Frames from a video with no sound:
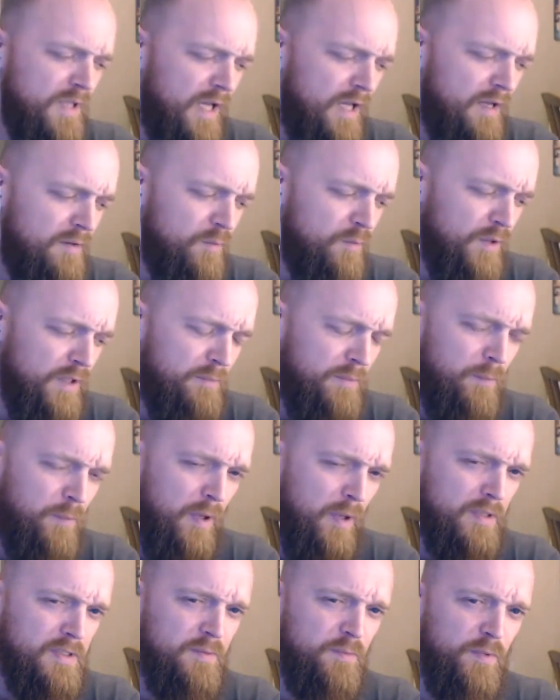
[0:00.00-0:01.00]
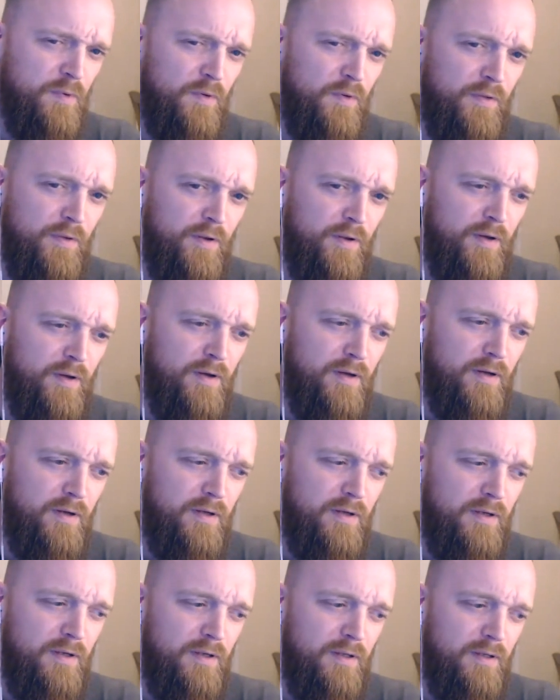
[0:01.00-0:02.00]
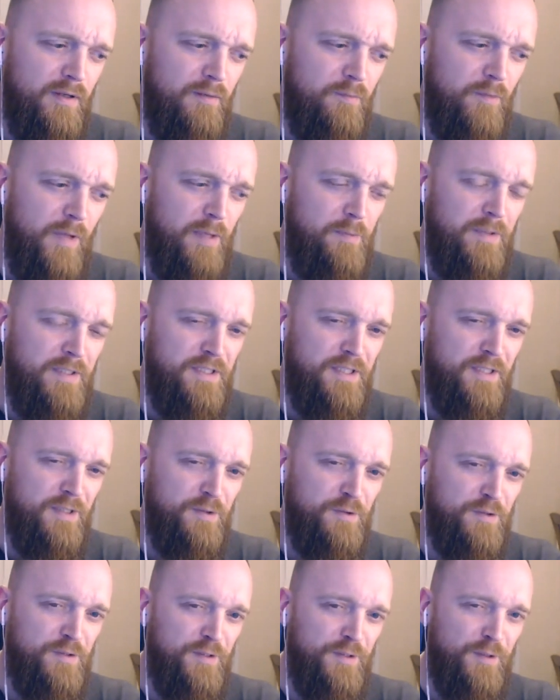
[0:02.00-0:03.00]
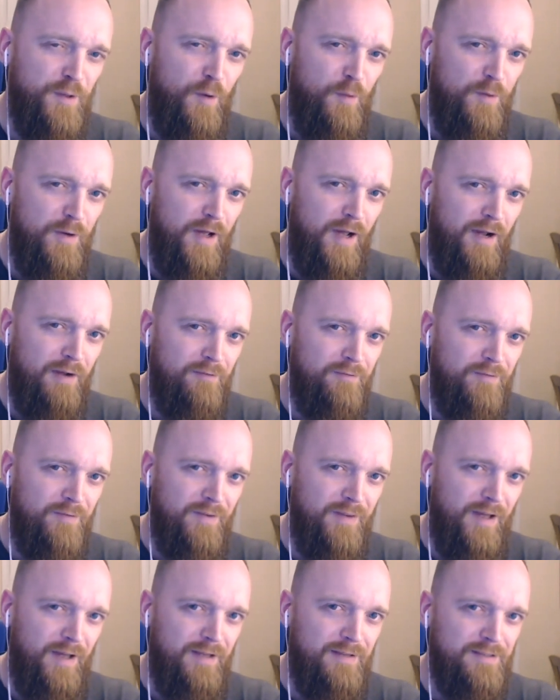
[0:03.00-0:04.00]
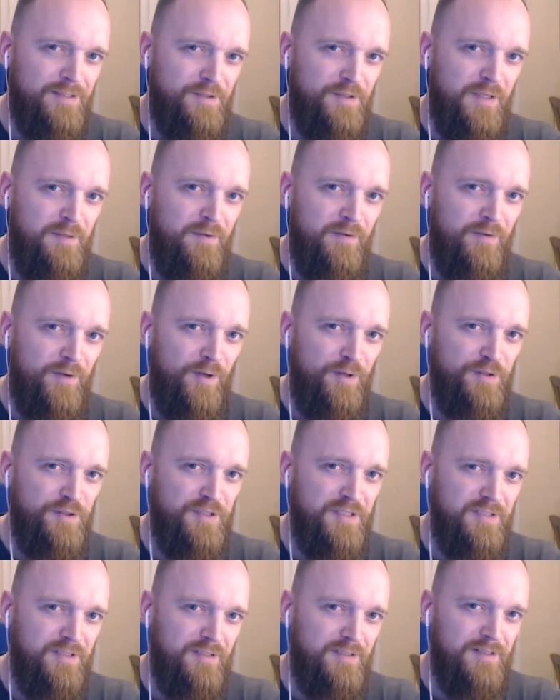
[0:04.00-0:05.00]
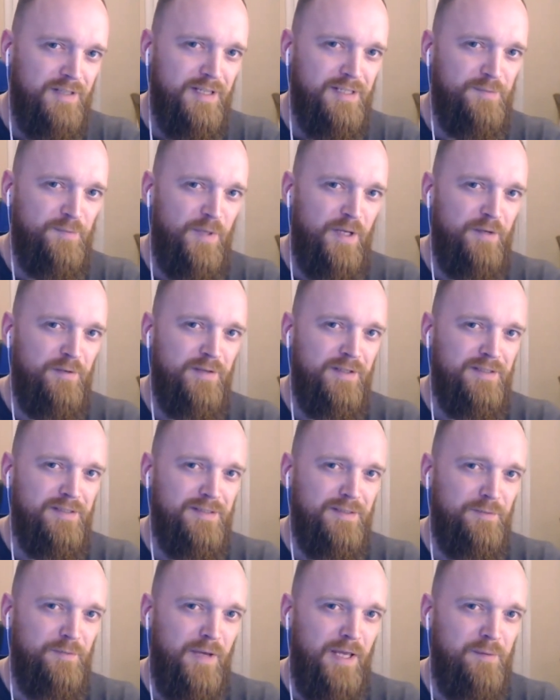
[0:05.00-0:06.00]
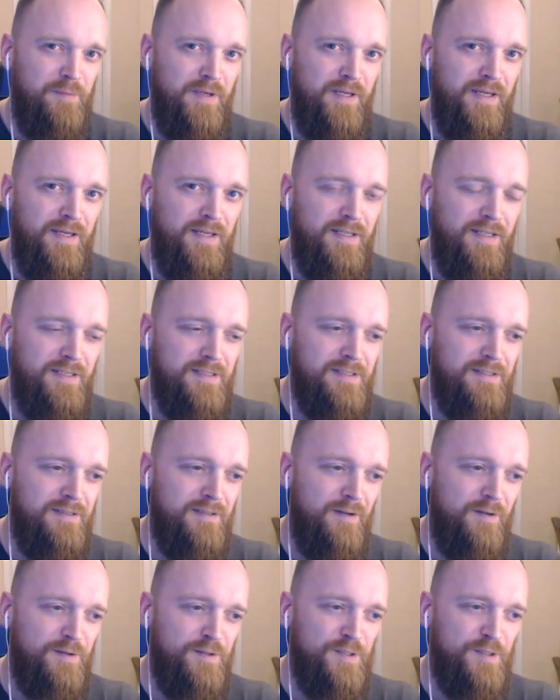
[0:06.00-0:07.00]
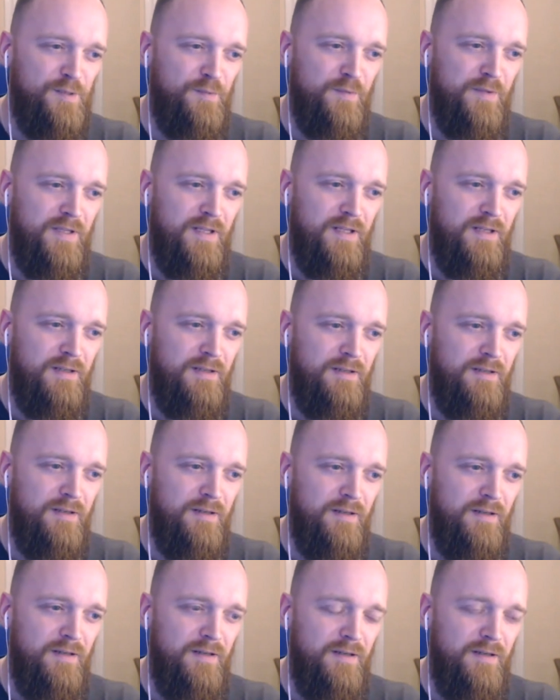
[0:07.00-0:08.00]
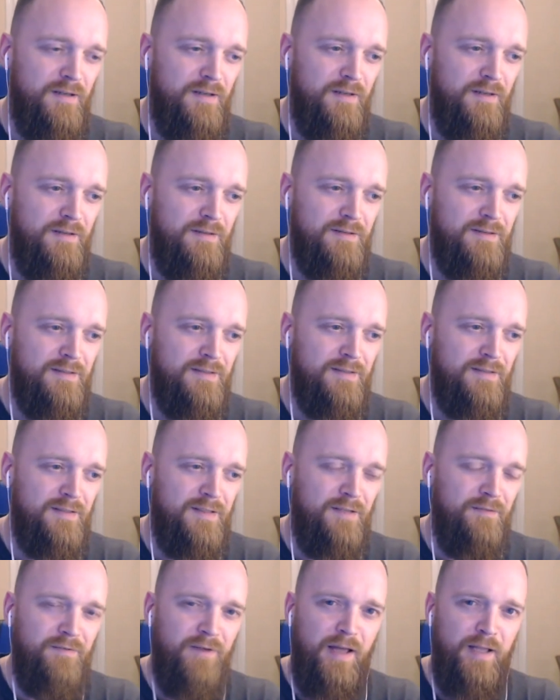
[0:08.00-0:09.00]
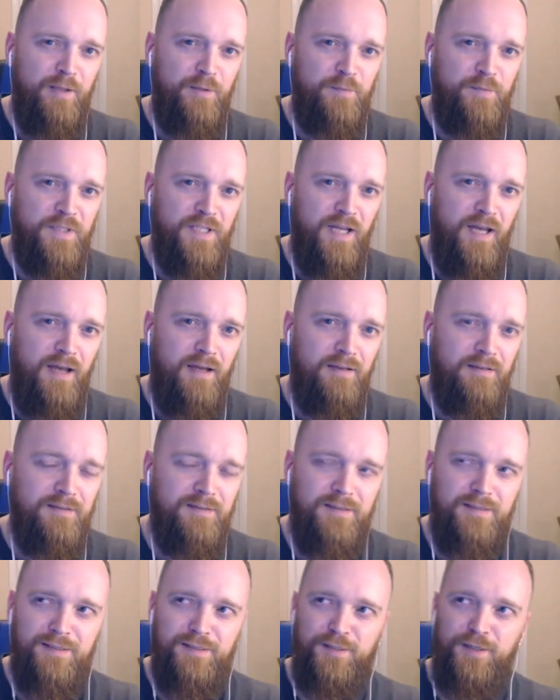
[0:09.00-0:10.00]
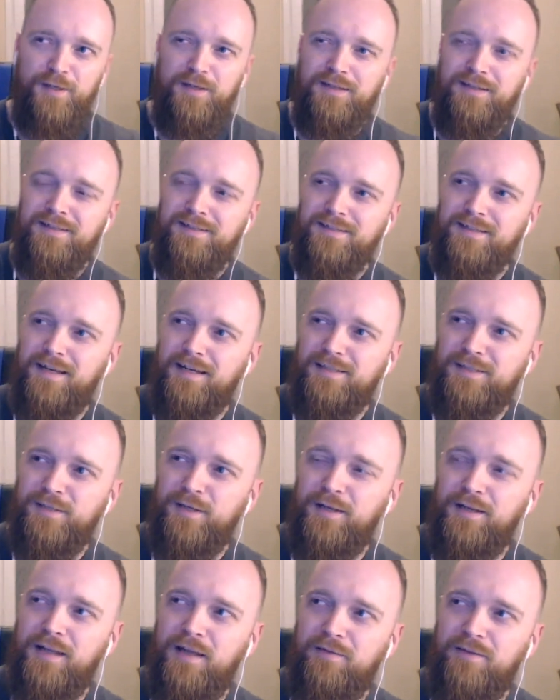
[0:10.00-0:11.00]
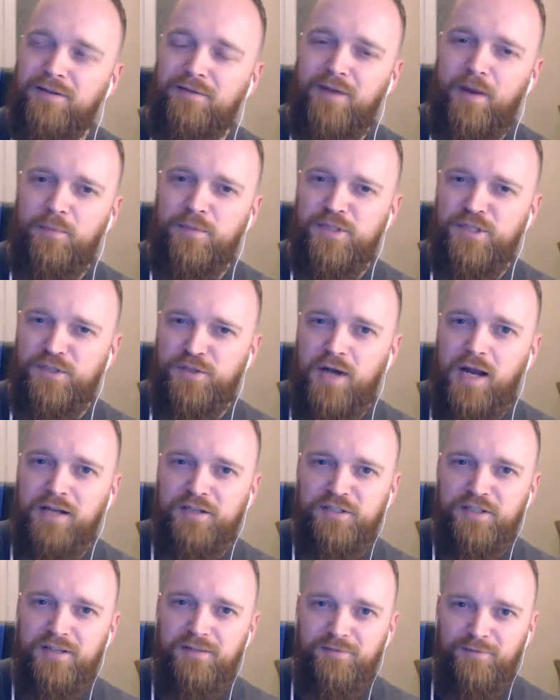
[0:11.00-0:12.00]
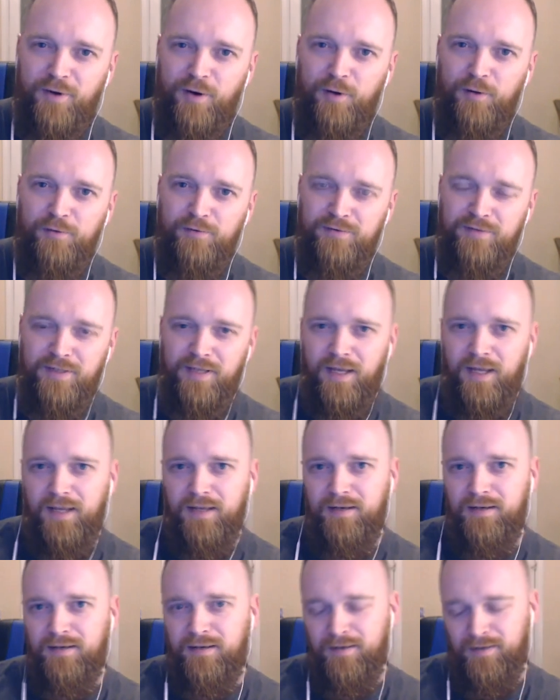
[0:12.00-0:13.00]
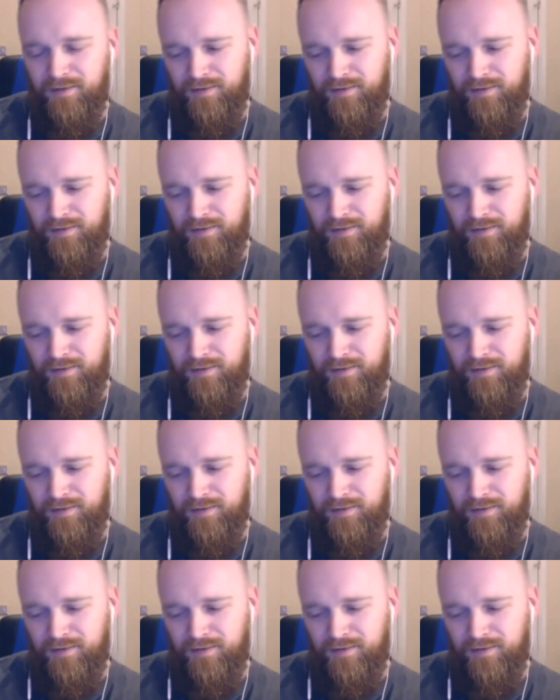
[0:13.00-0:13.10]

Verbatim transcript: that would it be possible that maybe children don't have that stream of consciousness experience that maybe it's not something that's developed yet because there's, a certain, there's yeah. a certain level of abstraction involved in